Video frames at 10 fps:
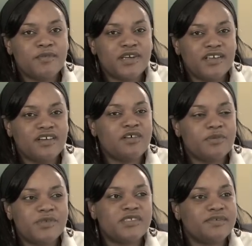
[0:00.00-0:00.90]
But at
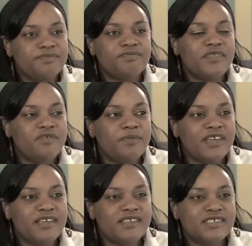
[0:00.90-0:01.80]
Jacosb, they've
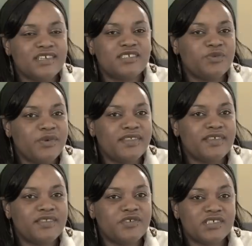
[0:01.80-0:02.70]
made it in such a way
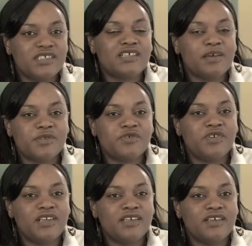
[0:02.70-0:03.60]
that the research labs are
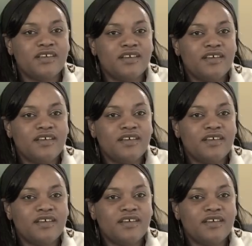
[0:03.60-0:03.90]
really